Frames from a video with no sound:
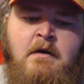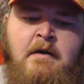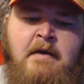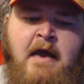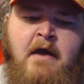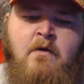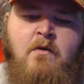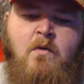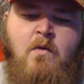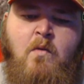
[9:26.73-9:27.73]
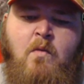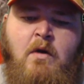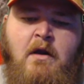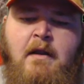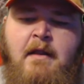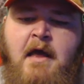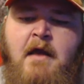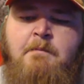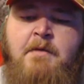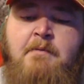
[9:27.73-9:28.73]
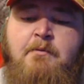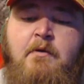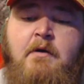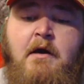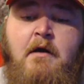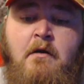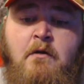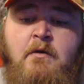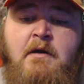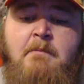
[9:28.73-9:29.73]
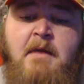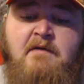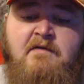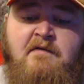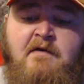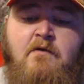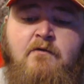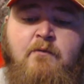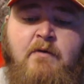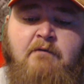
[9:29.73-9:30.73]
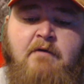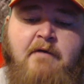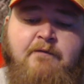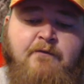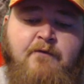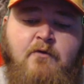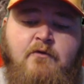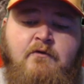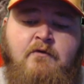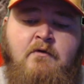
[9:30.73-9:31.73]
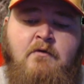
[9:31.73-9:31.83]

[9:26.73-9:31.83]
Now, what a lot of people, including myself, whenever I first